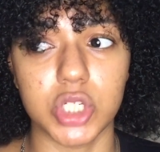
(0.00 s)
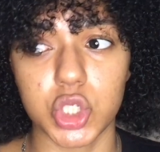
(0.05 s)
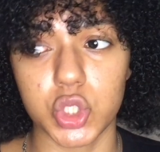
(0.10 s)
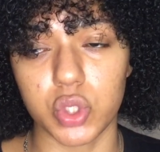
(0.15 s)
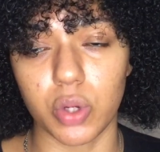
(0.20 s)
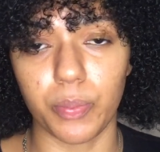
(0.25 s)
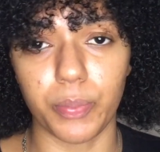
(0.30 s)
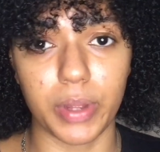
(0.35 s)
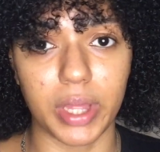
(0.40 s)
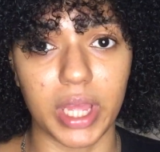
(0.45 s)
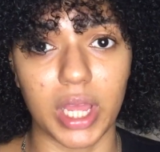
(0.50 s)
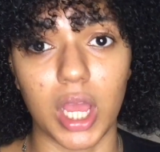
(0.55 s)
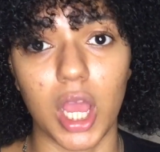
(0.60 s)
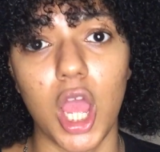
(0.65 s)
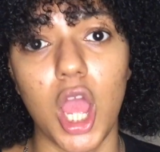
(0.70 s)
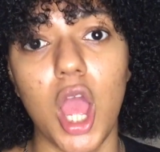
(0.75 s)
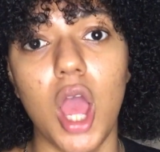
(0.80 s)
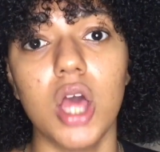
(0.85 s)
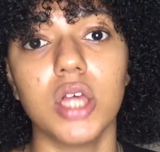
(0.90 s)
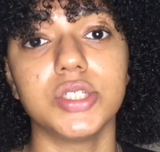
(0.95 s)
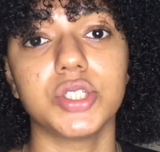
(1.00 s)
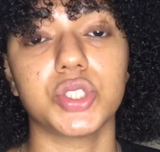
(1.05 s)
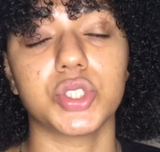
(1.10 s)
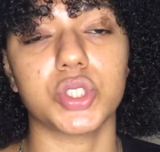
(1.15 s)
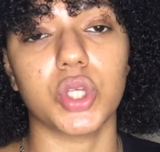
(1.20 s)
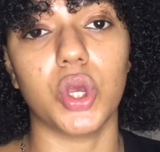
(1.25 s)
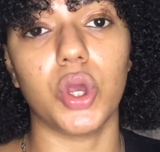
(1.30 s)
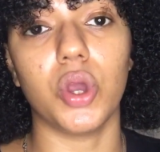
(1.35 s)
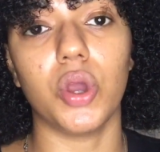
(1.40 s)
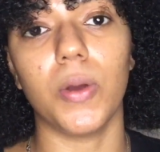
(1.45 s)
stripping.
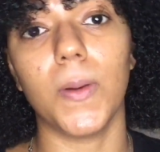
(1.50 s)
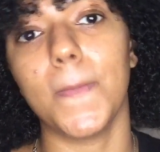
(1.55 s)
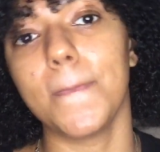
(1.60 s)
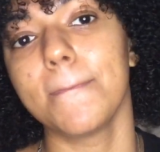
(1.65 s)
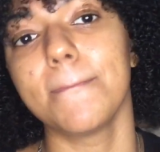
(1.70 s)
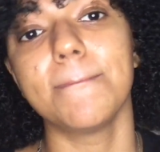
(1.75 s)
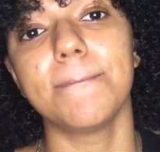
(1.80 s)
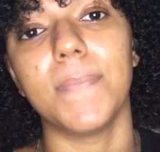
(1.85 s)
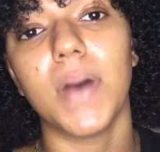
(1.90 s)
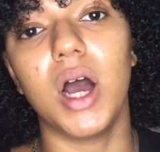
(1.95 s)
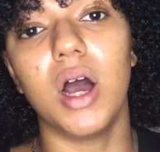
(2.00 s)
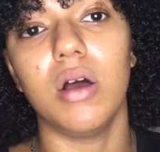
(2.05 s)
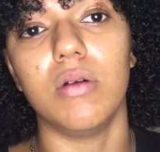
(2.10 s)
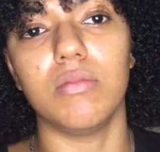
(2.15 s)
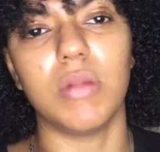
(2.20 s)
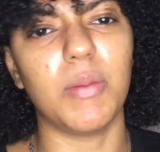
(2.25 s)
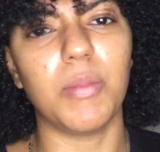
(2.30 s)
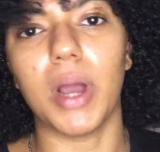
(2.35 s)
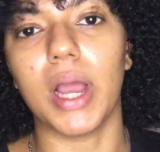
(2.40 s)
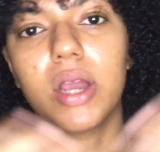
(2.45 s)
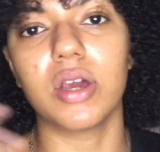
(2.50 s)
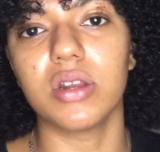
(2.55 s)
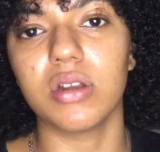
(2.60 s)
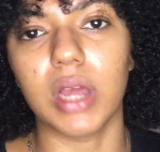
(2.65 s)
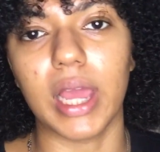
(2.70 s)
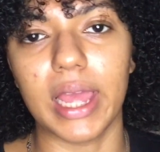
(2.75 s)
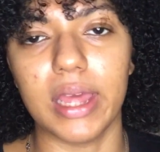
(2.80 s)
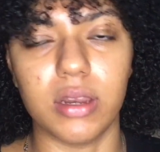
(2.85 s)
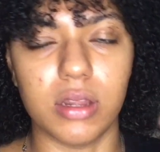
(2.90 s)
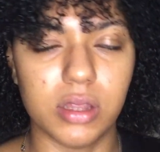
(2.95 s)
So but I couldn't
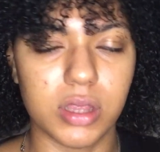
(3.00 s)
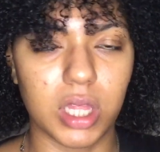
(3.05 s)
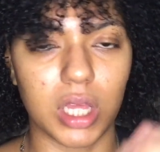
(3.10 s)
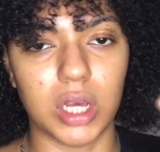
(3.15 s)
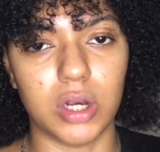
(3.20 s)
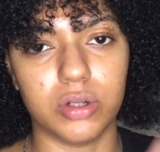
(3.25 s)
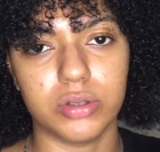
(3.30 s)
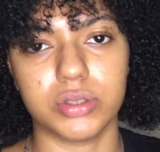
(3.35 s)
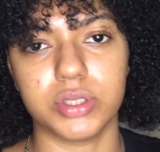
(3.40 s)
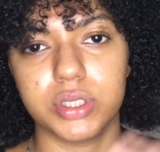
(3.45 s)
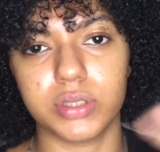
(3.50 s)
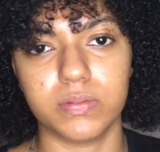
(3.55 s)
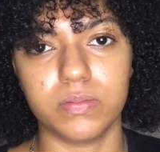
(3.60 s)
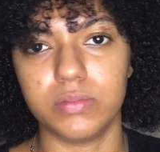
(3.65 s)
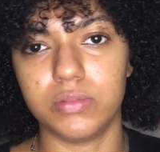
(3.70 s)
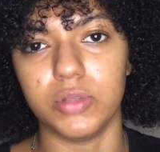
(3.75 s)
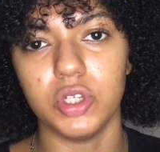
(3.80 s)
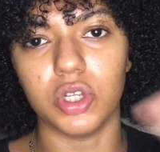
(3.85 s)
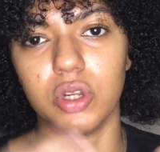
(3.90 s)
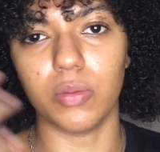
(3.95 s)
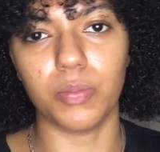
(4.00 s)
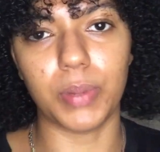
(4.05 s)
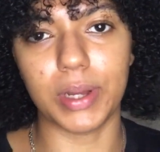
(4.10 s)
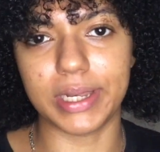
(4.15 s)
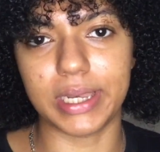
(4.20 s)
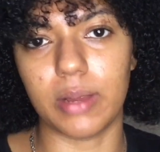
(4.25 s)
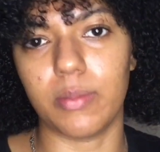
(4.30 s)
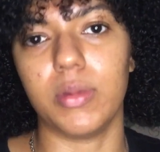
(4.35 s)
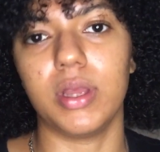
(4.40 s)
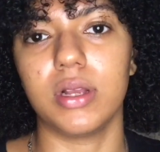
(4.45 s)
get anything else, you know,
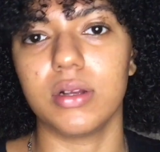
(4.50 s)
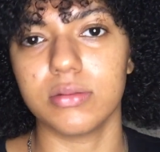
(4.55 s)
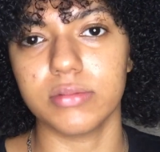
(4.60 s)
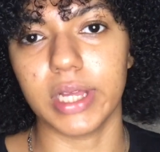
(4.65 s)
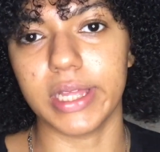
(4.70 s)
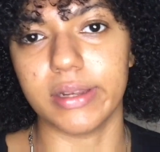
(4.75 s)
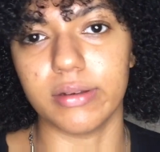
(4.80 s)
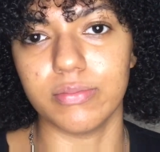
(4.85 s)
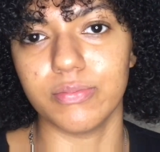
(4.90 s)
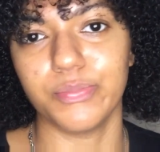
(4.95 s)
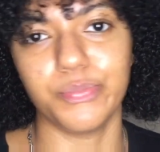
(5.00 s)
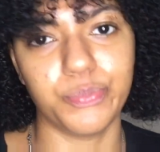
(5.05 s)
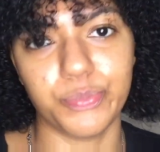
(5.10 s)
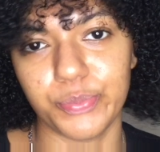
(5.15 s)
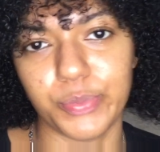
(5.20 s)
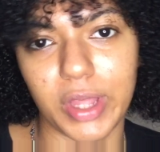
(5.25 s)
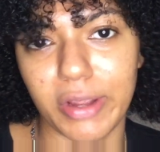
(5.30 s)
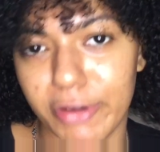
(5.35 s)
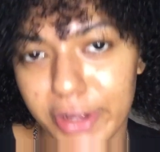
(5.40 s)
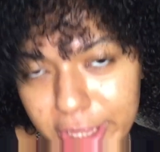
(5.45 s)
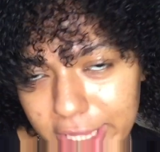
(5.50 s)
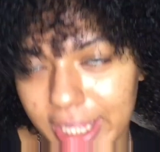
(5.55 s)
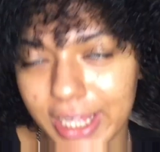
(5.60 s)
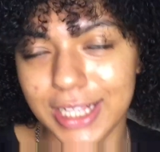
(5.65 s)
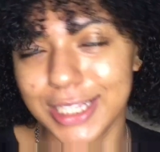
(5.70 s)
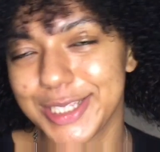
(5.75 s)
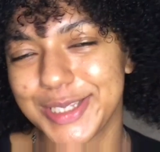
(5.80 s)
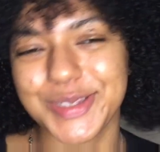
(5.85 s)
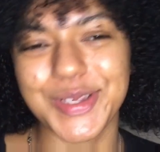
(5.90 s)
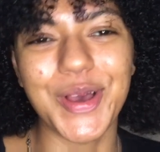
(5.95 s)
pandemic and
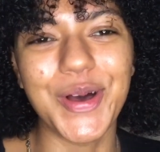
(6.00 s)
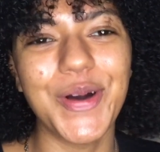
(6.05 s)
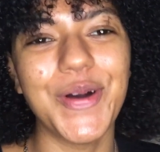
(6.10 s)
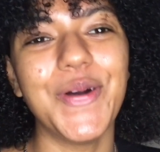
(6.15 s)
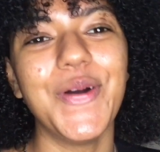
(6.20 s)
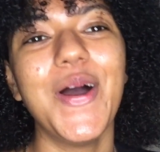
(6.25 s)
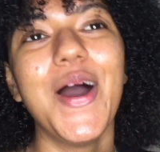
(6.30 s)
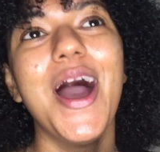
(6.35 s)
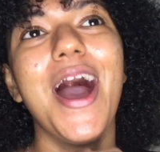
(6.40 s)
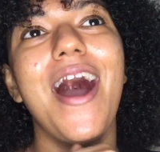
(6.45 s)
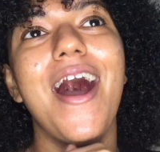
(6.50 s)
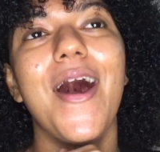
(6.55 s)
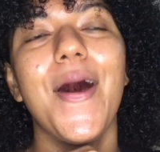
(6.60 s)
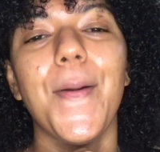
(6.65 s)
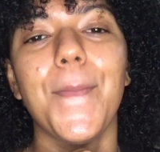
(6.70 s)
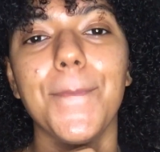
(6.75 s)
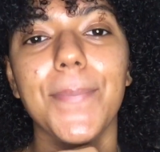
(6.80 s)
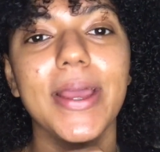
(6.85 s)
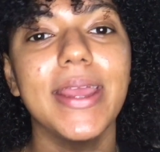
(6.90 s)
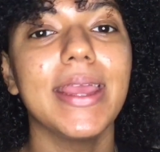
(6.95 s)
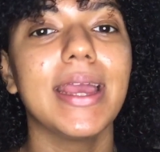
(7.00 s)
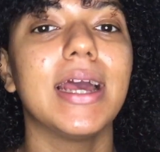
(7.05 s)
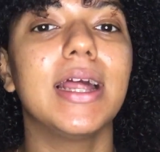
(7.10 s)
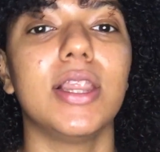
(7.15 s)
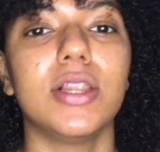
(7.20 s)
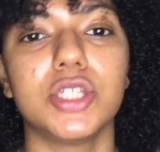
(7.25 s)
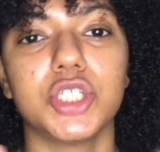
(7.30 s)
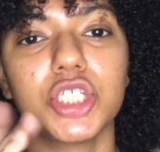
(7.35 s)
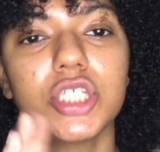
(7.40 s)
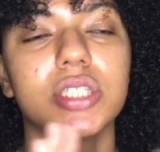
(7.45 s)
everything. So but
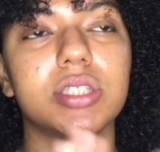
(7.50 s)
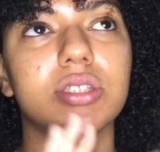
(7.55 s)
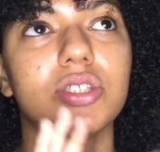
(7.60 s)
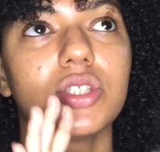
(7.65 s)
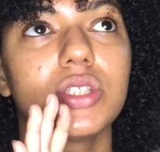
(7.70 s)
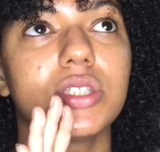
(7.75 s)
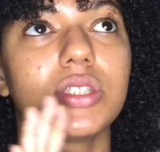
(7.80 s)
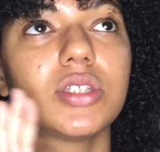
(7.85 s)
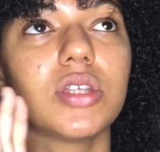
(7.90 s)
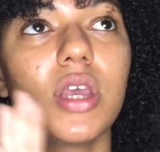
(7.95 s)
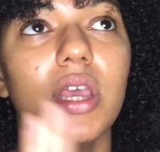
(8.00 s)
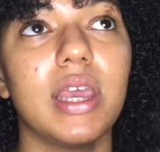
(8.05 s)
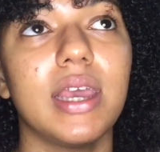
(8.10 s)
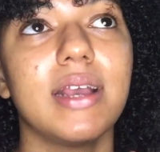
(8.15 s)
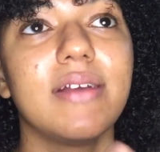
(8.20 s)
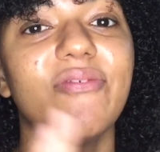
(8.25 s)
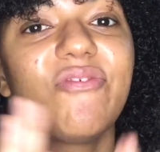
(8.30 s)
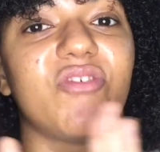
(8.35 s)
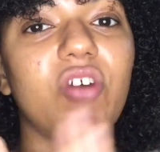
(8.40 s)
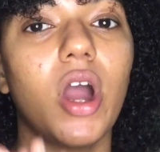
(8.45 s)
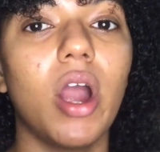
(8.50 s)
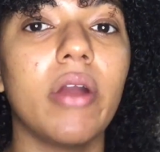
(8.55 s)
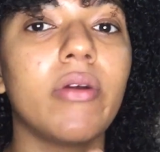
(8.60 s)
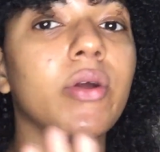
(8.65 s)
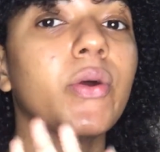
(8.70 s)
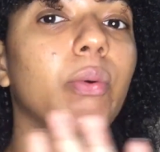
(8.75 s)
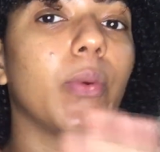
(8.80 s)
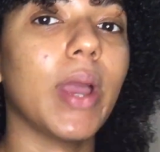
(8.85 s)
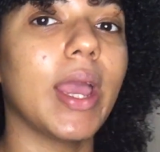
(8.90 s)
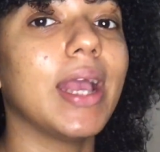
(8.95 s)
yeah, just stay far
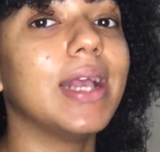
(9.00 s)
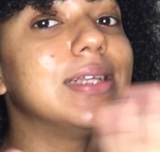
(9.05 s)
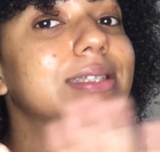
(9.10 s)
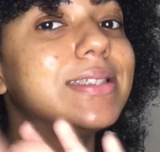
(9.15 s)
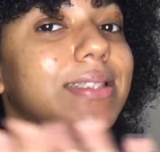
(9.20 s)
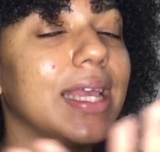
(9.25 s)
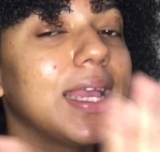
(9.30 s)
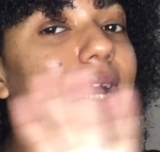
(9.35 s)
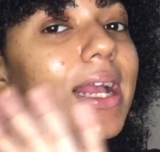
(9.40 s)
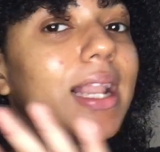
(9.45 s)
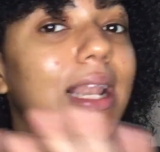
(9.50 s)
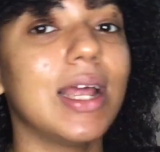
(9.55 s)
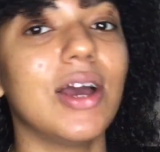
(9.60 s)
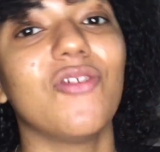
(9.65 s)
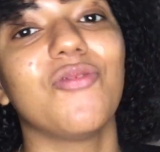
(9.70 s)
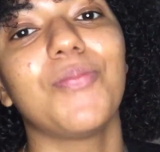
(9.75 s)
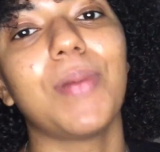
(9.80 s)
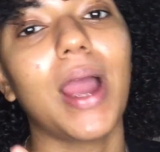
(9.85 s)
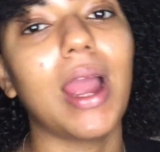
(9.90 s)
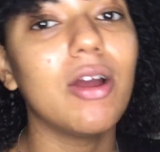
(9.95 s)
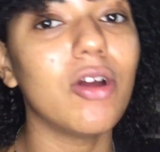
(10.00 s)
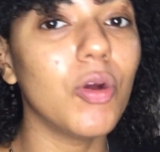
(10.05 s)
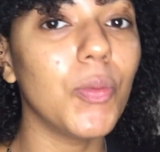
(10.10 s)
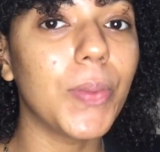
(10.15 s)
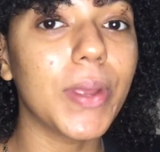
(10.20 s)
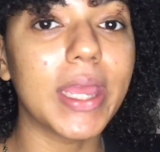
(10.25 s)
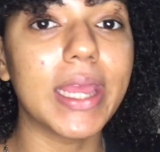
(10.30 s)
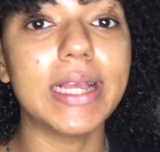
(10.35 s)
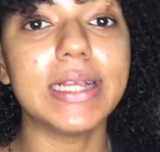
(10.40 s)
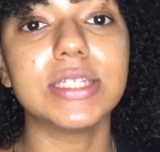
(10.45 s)
away, stay clear of
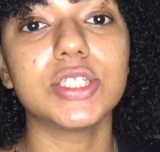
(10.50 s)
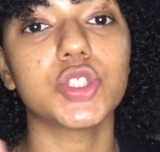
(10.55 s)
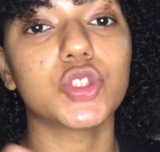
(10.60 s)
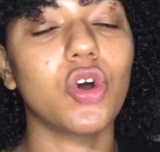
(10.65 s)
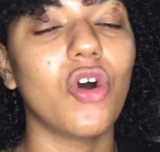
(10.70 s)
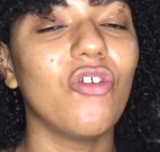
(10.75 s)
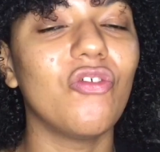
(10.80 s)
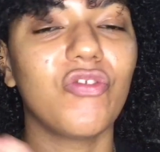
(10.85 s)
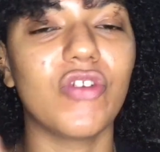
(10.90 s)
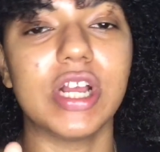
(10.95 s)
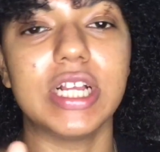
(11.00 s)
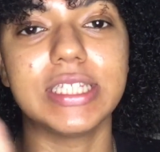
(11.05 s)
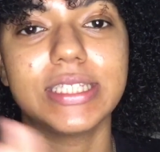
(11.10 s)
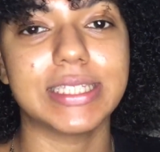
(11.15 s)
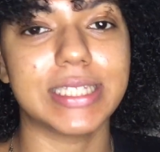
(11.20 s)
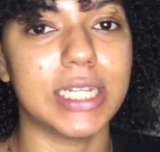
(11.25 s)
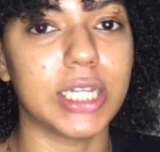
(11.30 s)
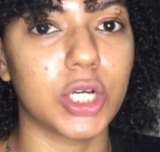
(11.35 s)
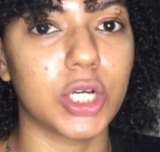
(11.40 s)
parabens, sulfates,